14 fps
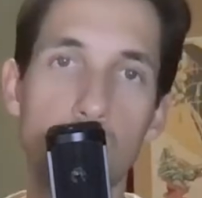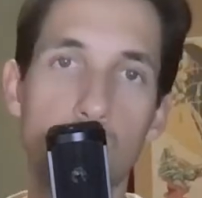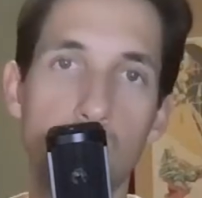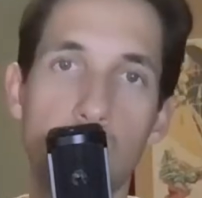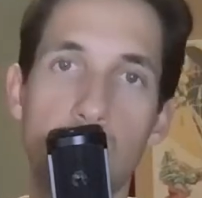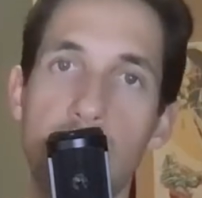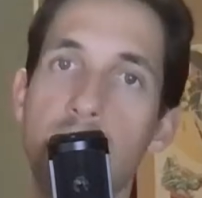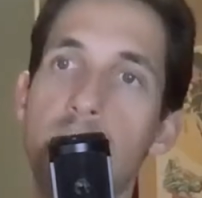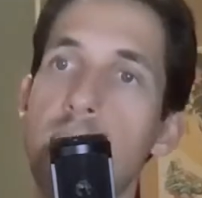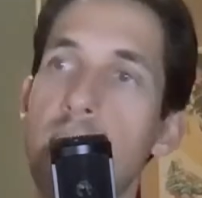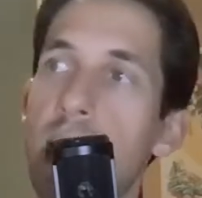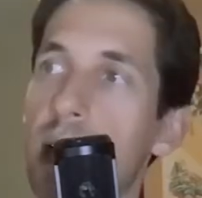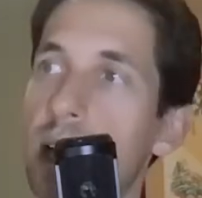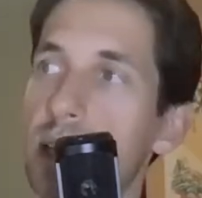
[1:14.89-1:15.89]
Right?
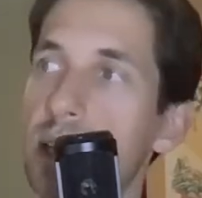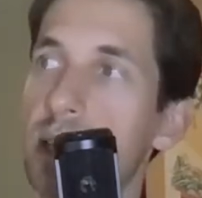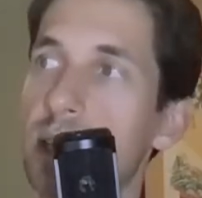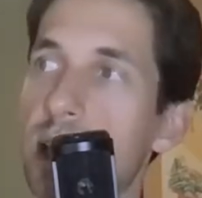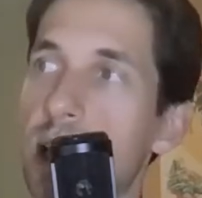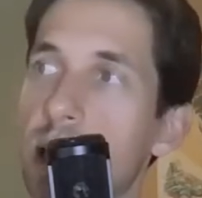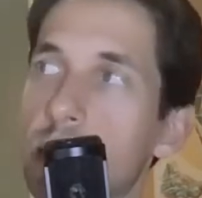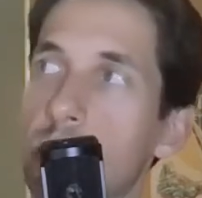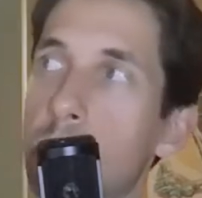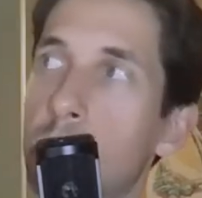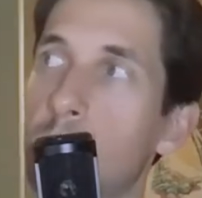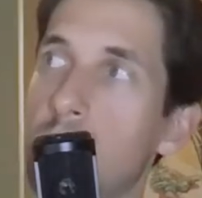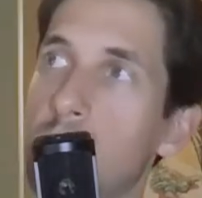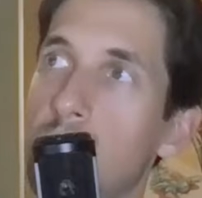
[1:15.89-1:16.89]
And not to say that the
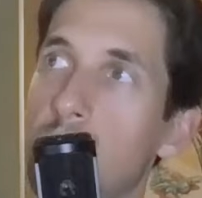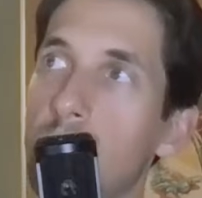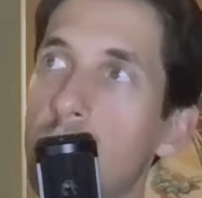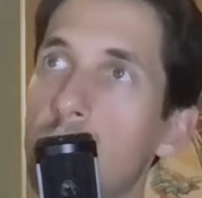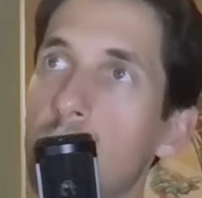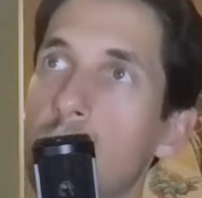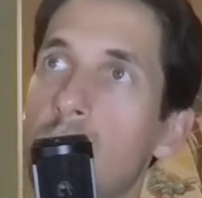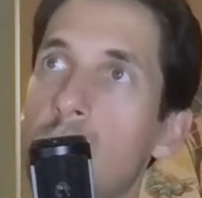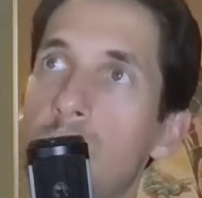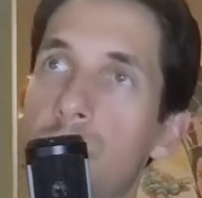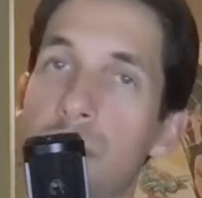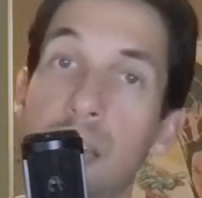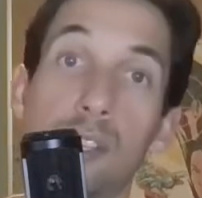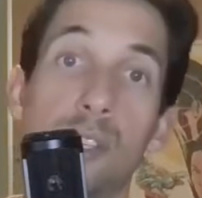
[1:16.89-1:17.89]
big
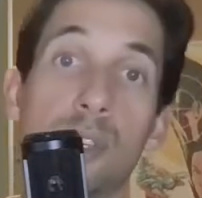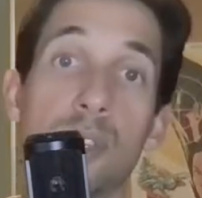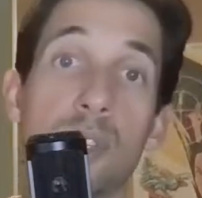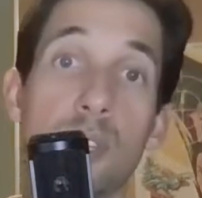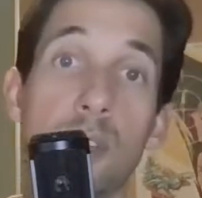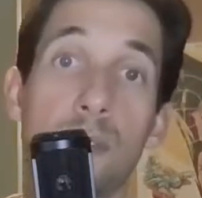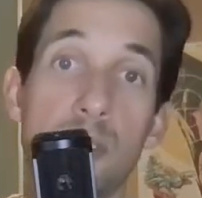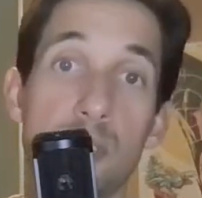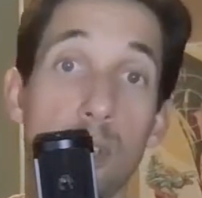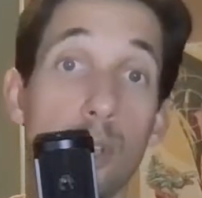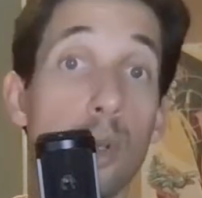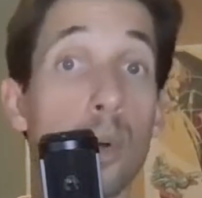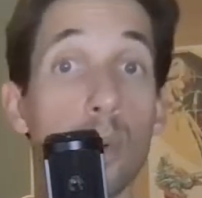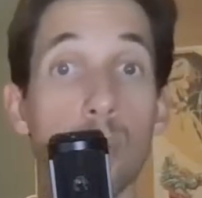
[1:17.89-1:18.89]
Avengers stuff isn't
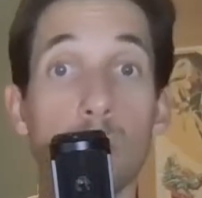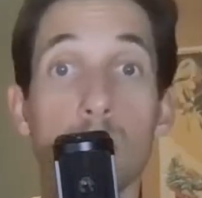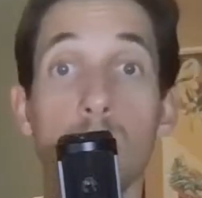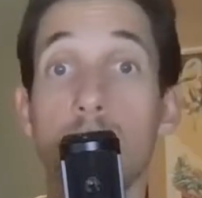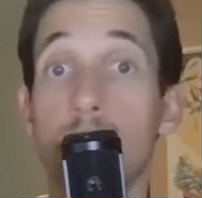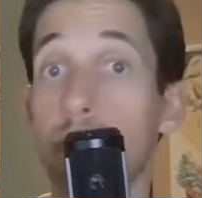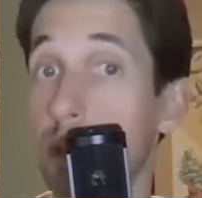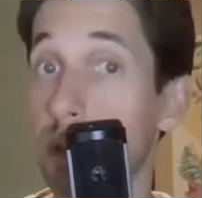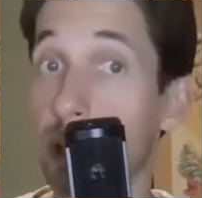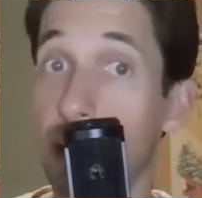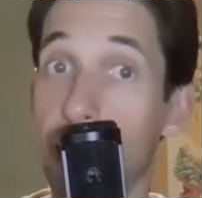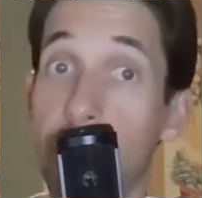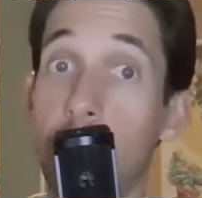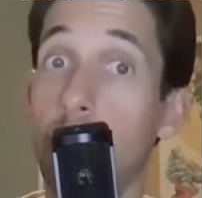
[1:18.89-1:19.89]
cool. The
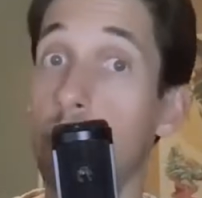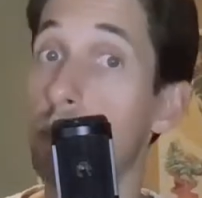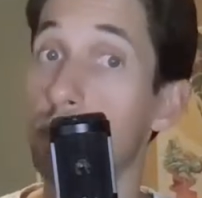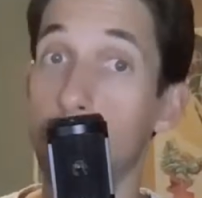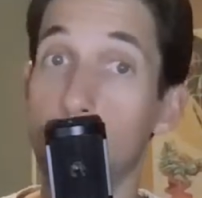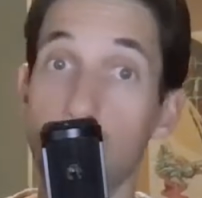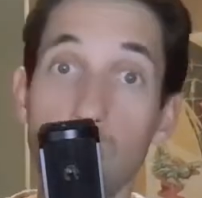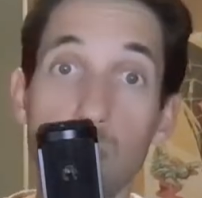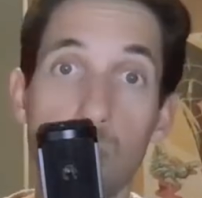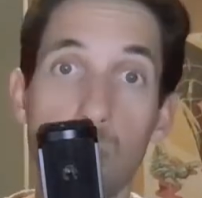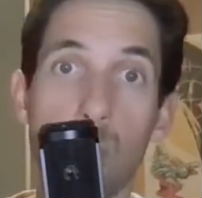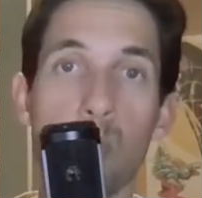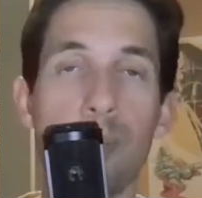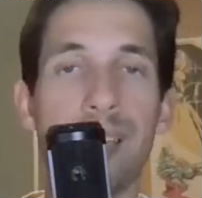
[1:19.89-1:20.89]
get-go is real
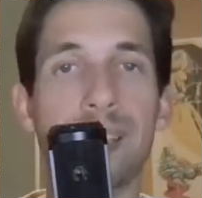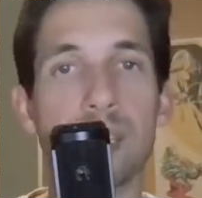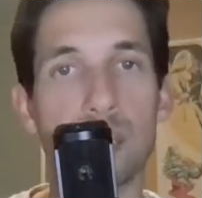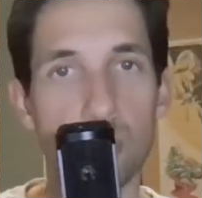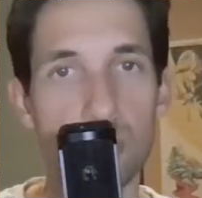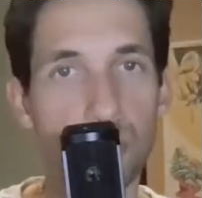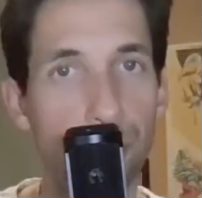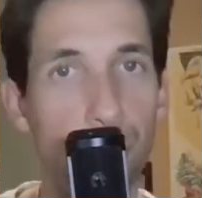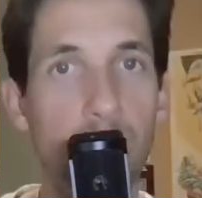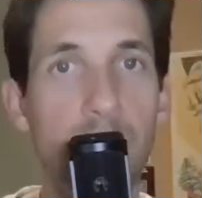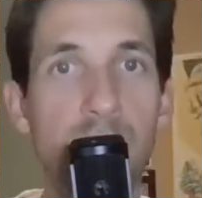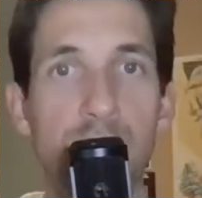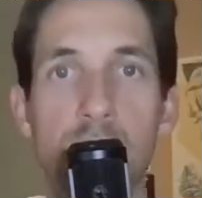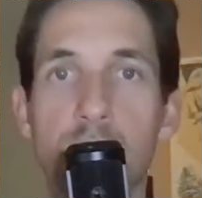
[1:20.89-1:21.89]
cool, right? Because it was
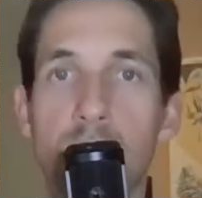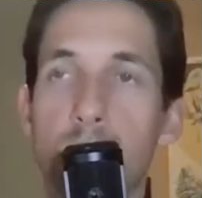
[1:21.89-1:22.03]
fresh then.